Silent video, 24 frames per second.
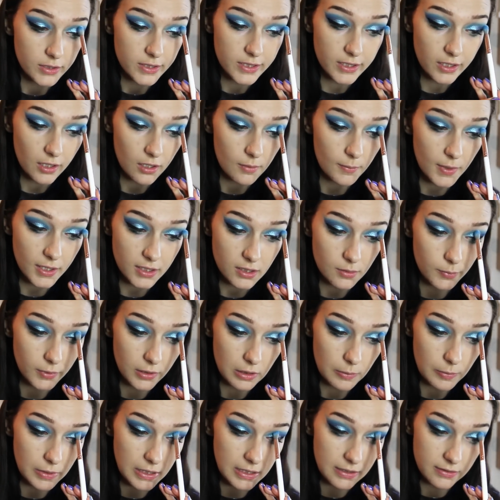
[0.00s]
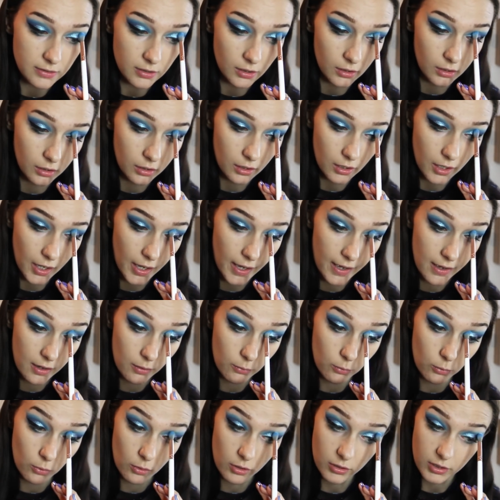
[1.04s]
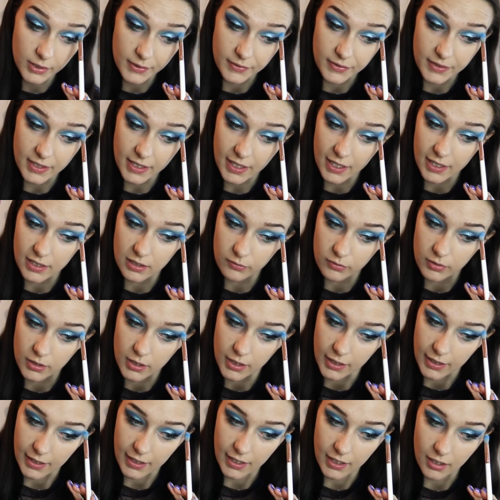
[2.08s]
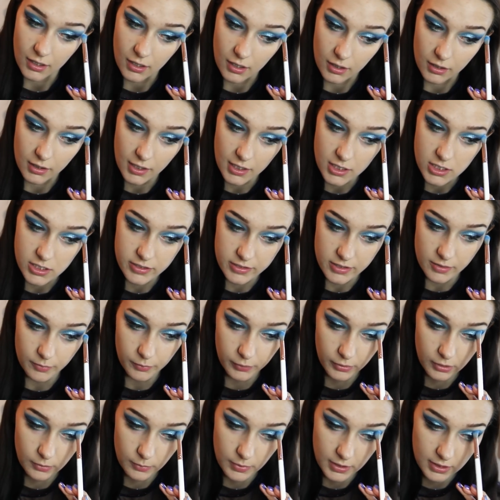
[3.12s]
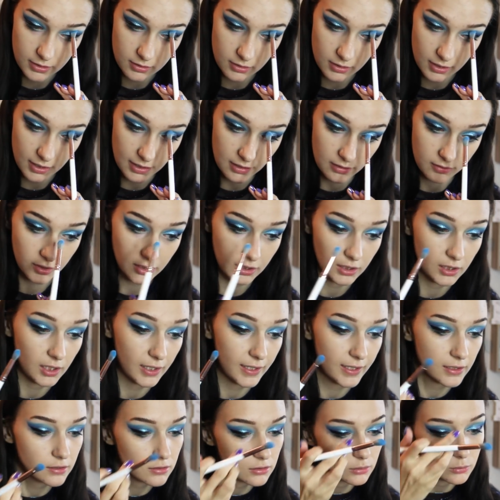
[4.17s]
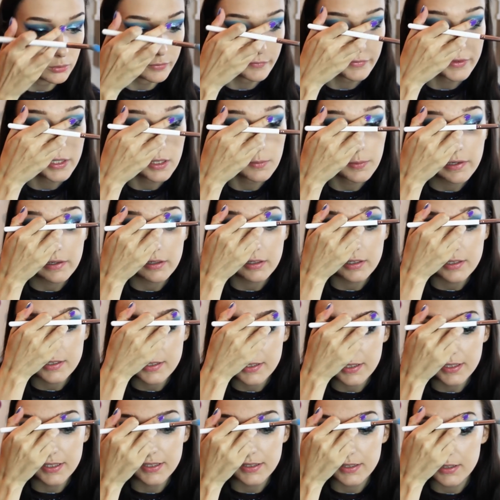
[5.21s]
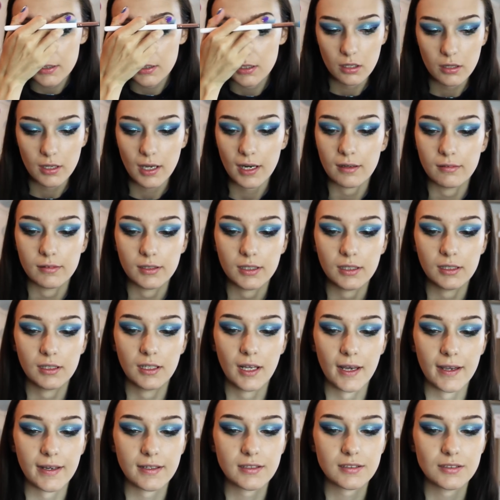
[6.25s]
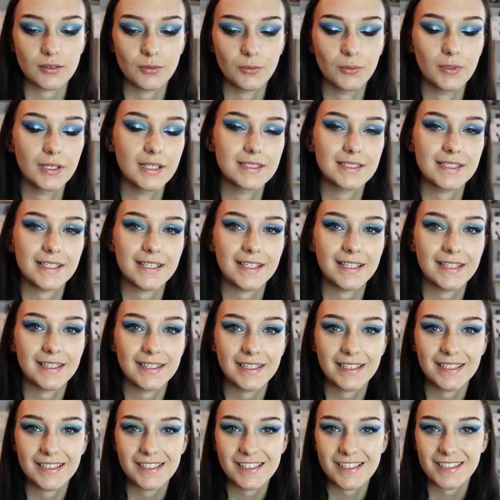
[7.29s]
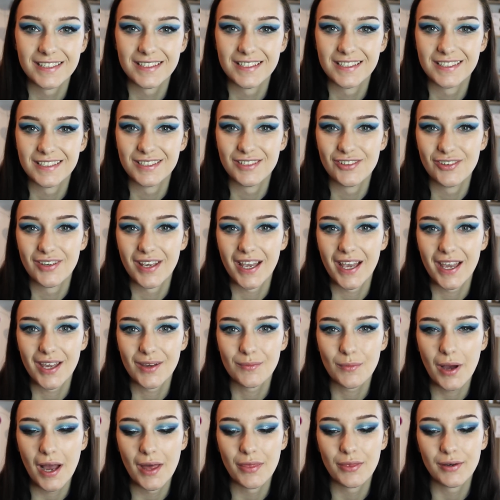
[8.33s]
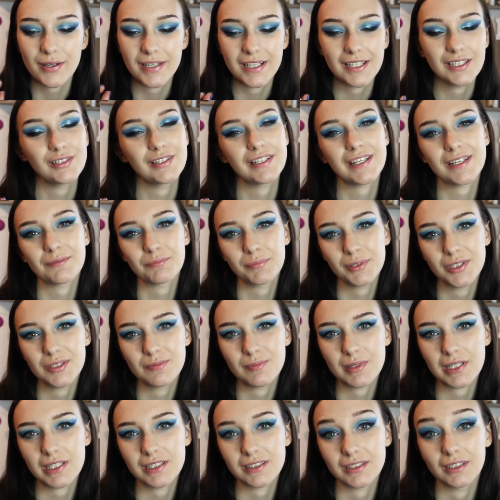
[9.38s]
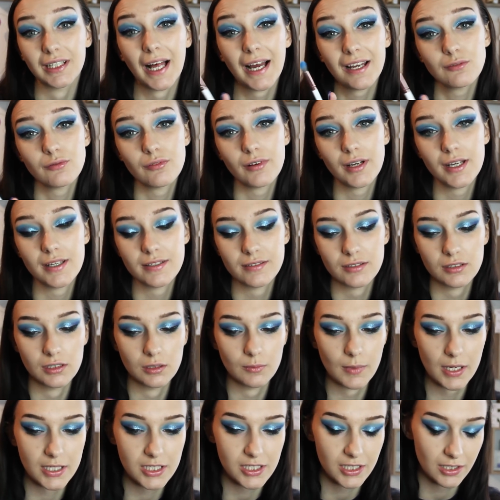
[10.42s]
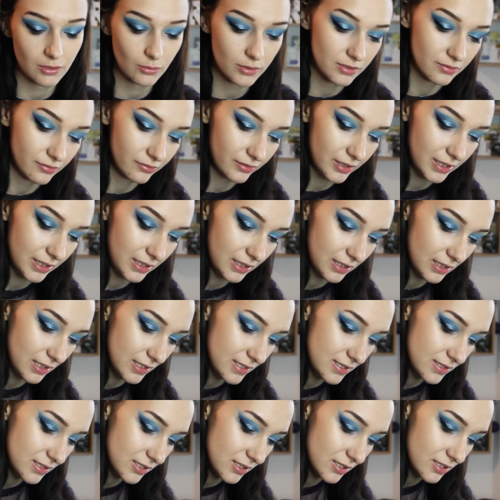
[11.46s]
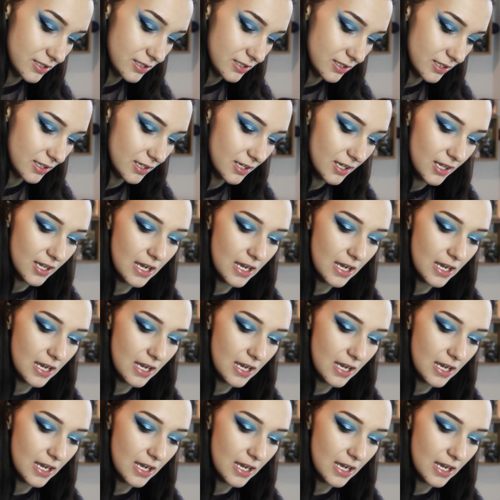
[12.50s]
So going back to Blue Beetle, one of the kind of incarnations of Blue Beetle that I really liked, or one of the appearances that I really liked, was in the Injustice 2 game. I thought including Blue Beetle and Firestorm actually was a really nice touch that